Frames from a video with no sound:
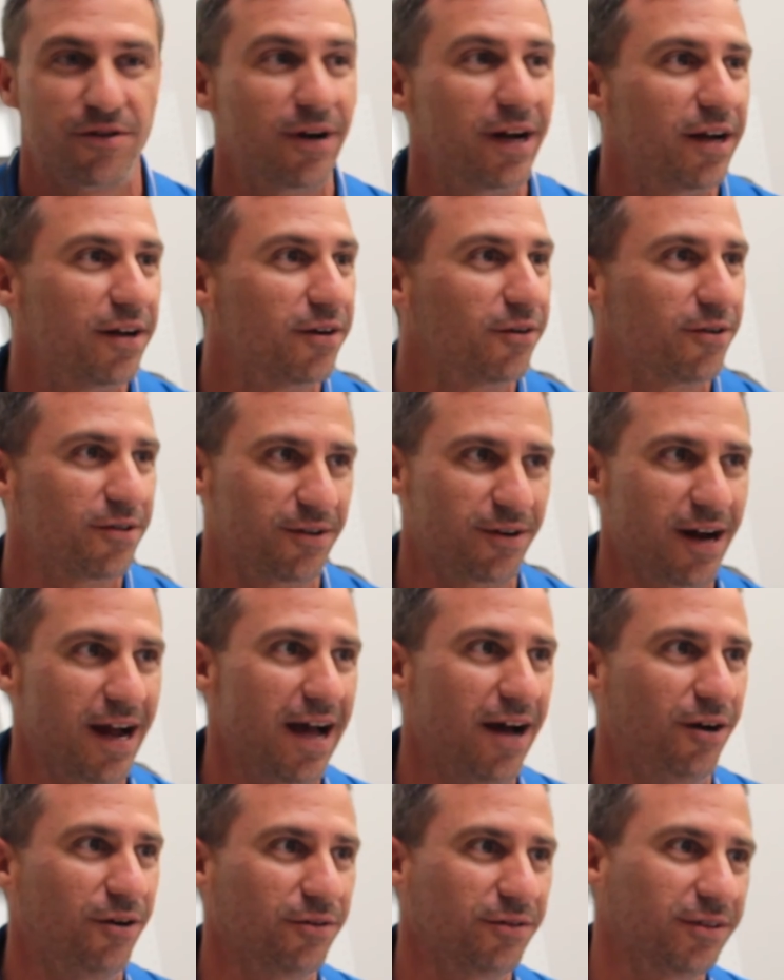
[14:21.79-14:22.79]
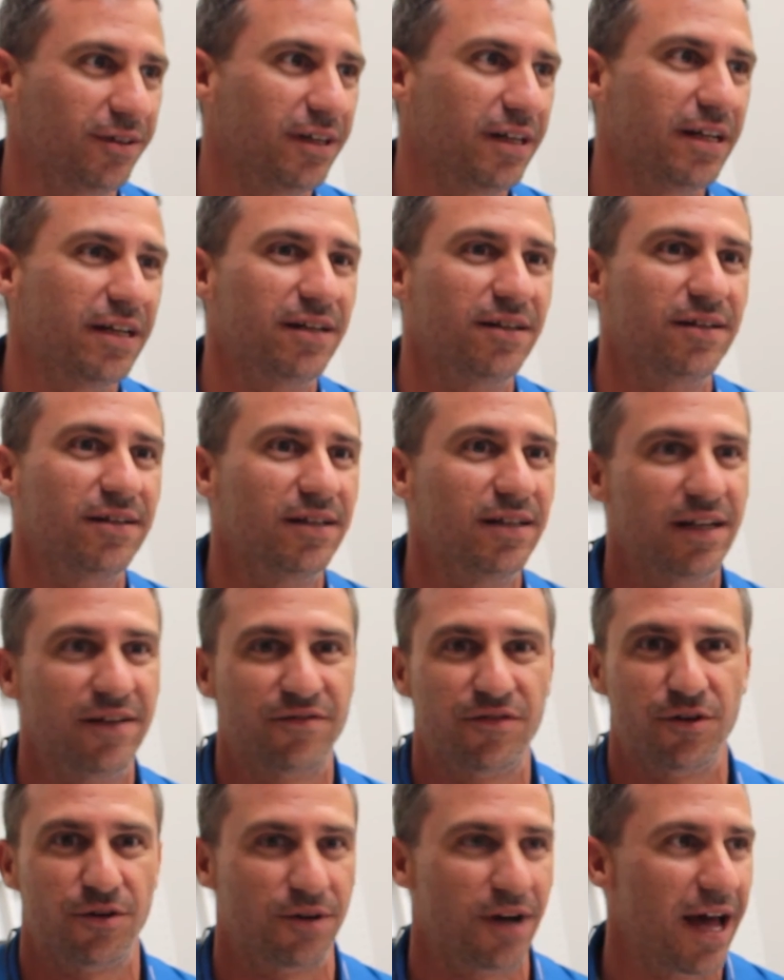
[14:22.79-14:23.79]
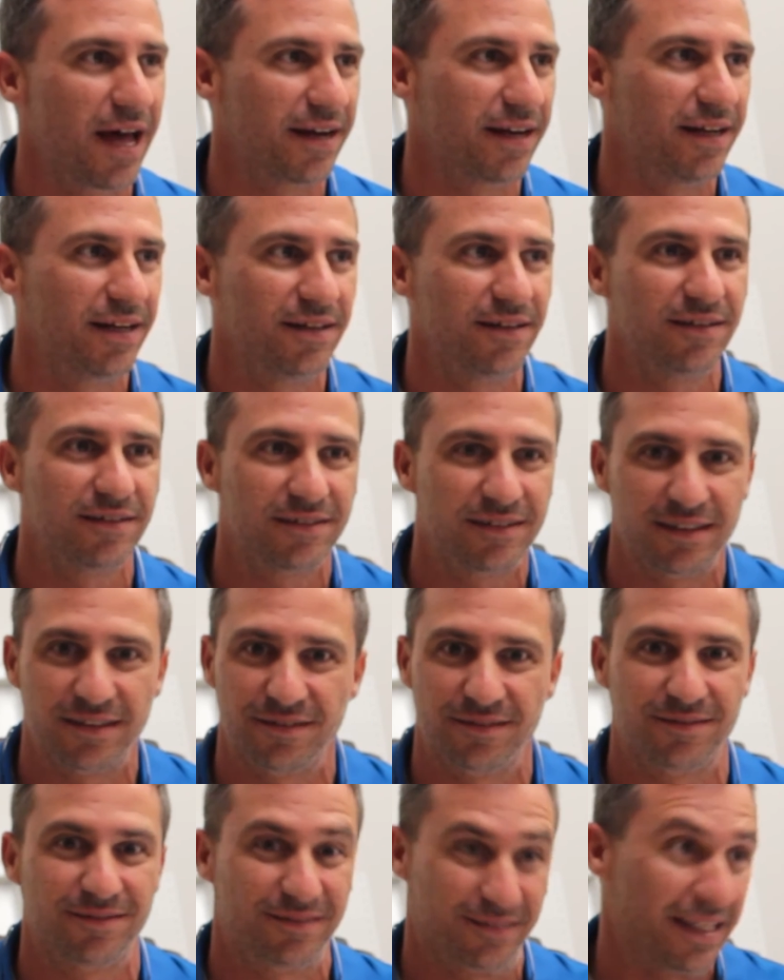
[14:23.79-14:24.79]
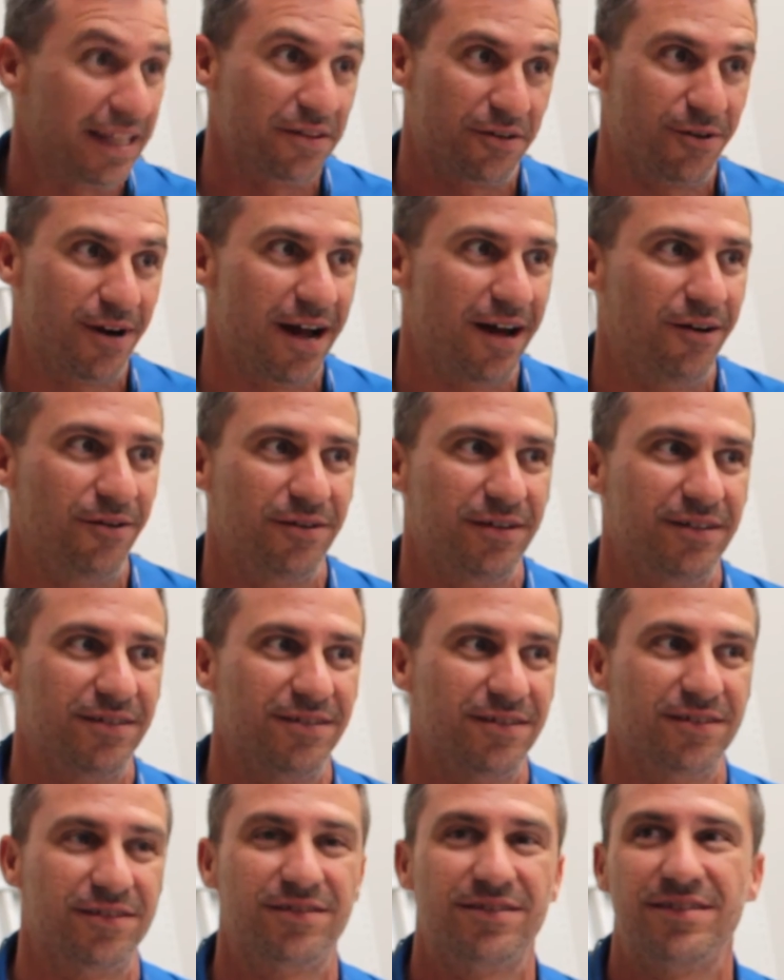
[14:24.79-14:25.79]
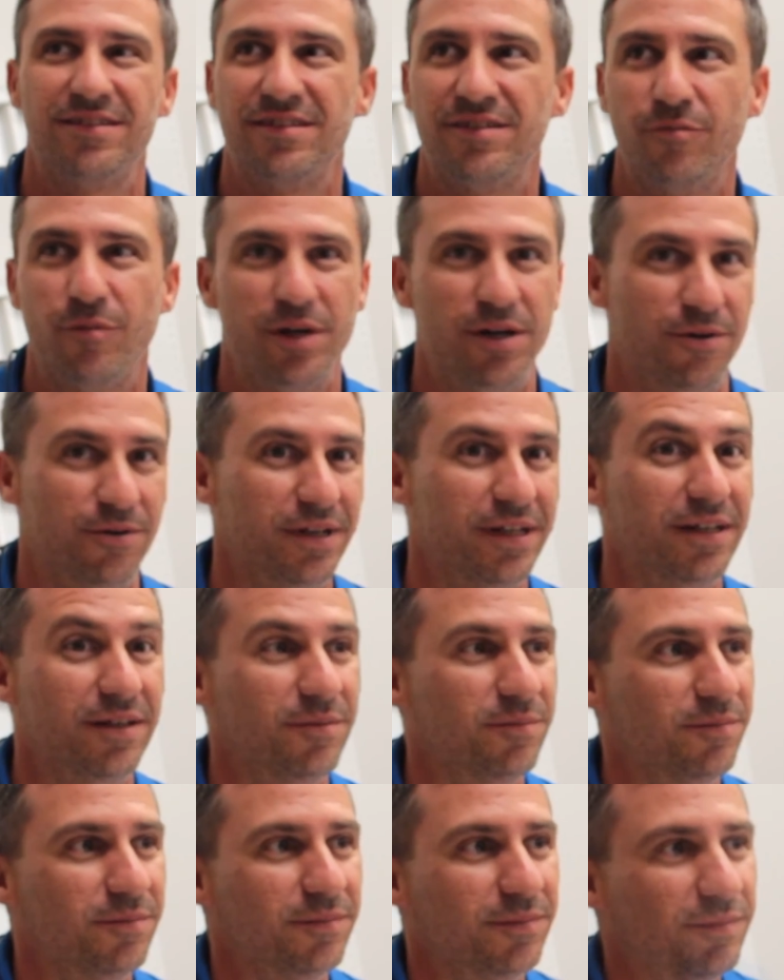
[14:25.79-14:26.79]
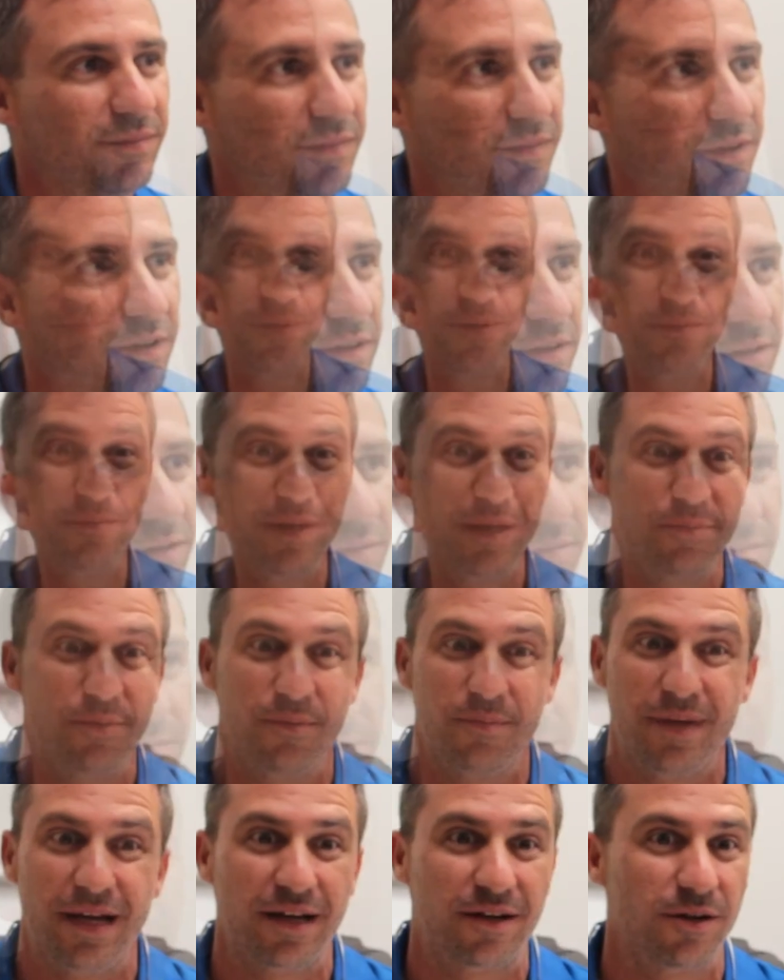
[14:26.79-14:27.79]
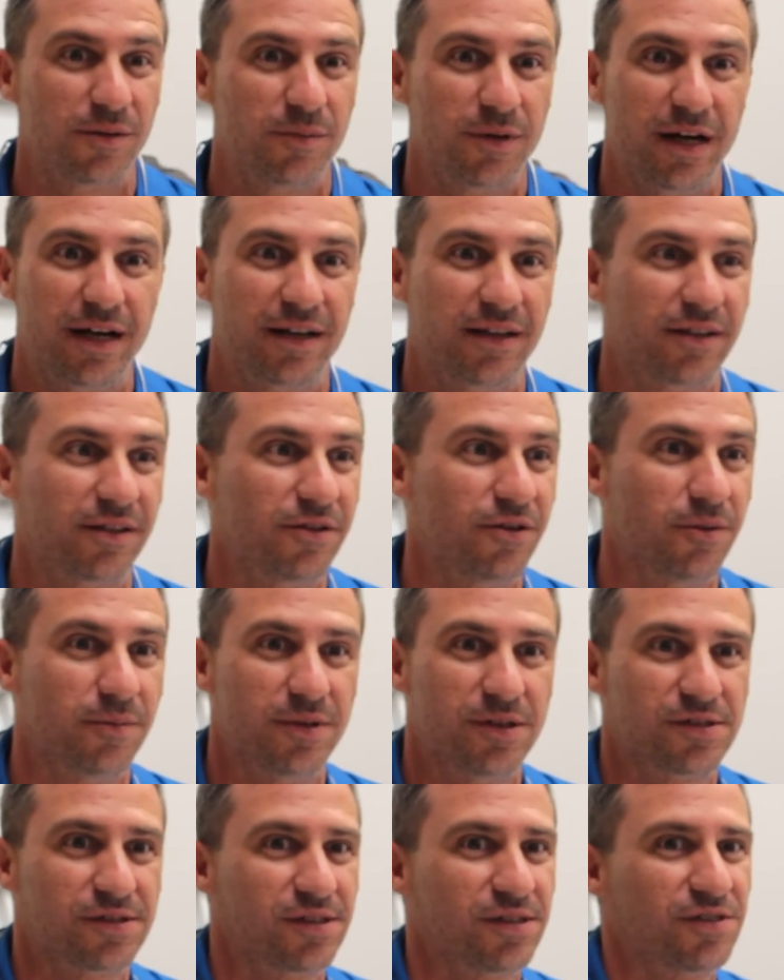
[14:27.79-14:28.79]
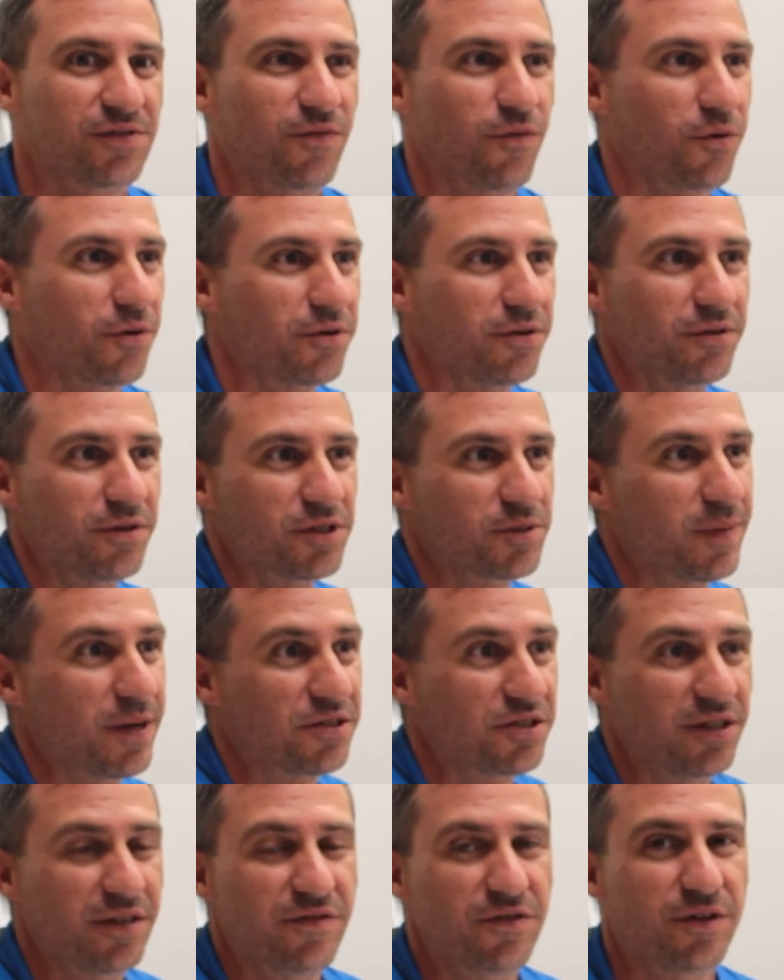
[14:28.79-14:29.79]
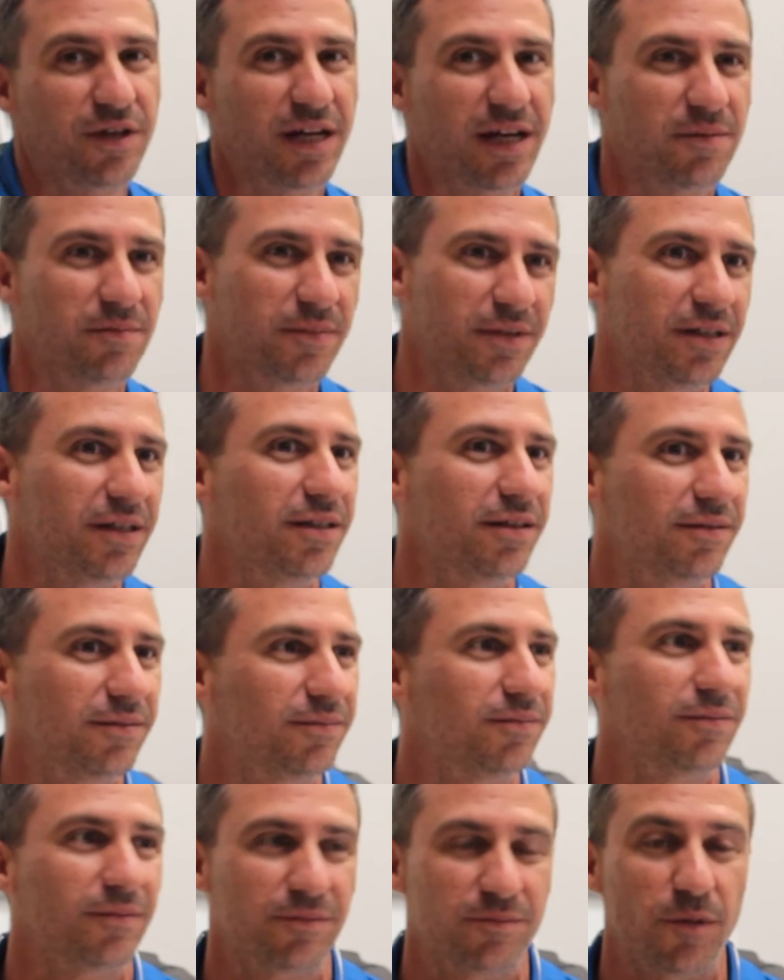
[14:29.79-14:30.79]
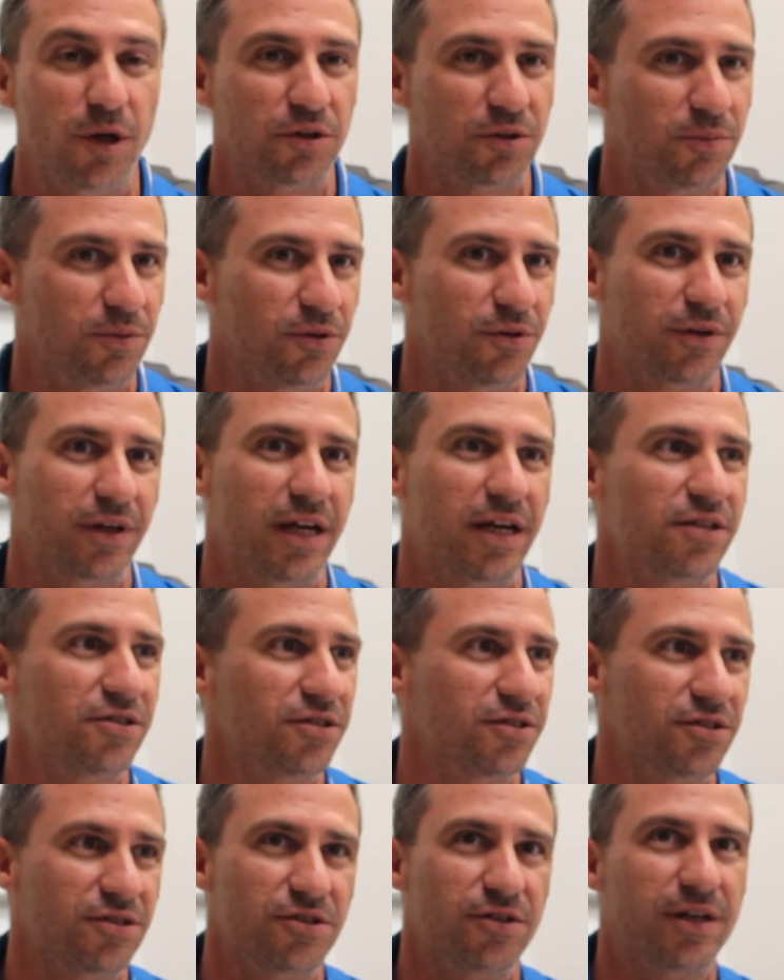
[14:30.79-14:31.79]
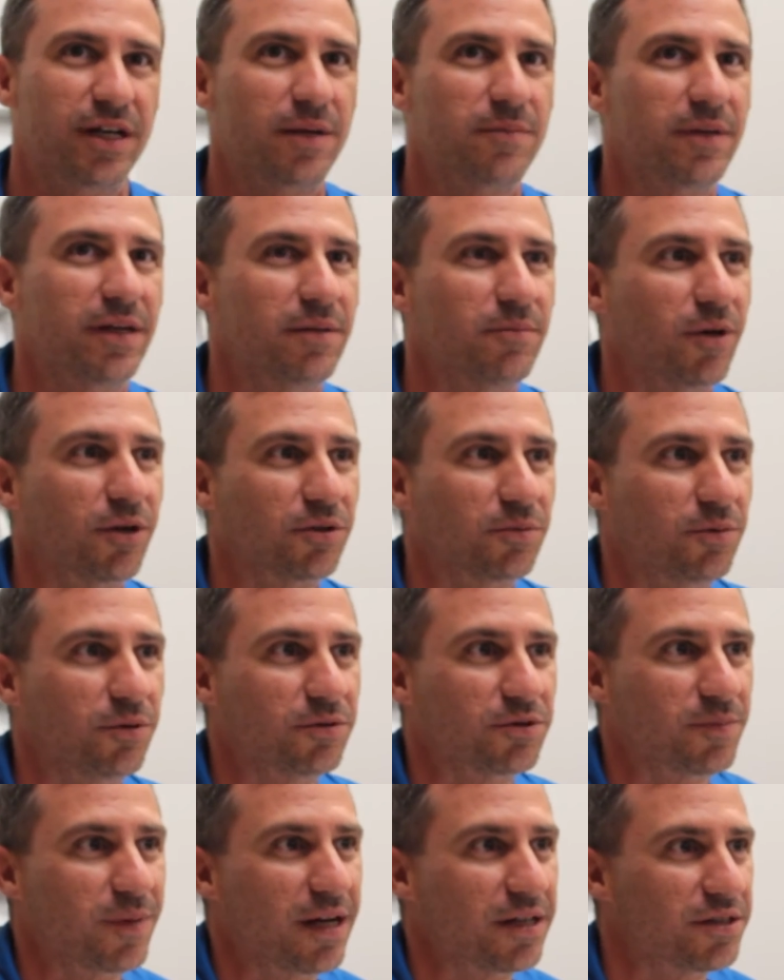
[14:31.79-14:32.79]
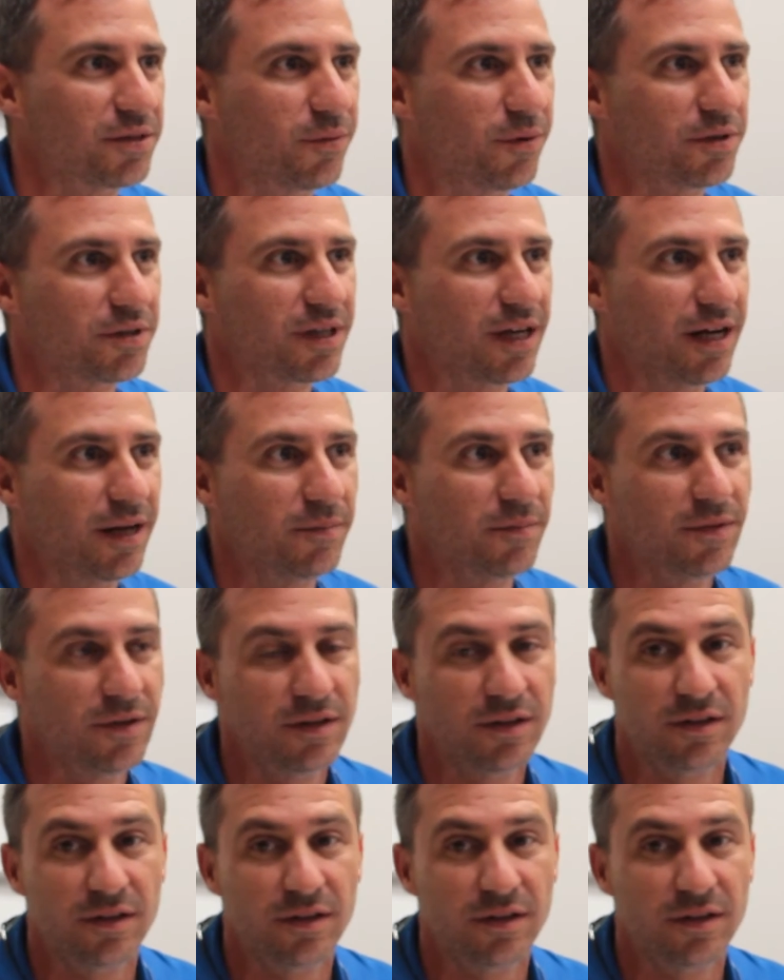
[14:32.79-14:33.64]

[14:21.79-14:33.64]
in or they're out. And if they're not in, then they're out, and we don't need them. People make or break your business for you, especially if you can't be multiple locations and you can't be in multiple spots at one time.